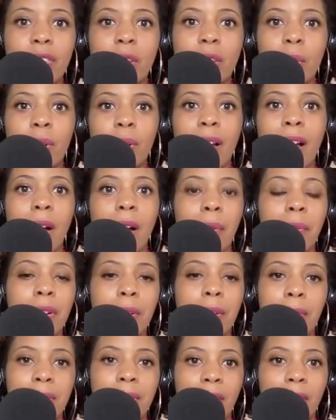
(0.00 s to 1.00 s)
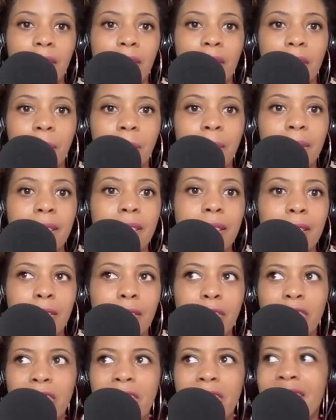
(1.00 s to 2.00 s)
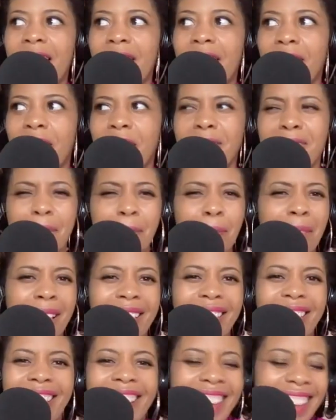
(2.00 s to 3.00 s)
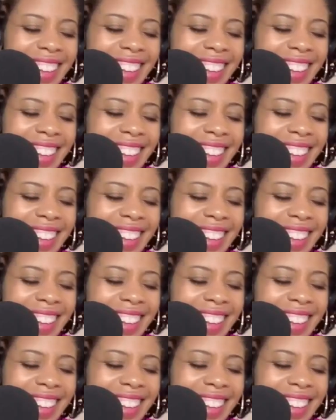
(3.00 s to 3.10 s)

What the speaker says: So how are we going to resolve it? What's the solution? And at first I'm like,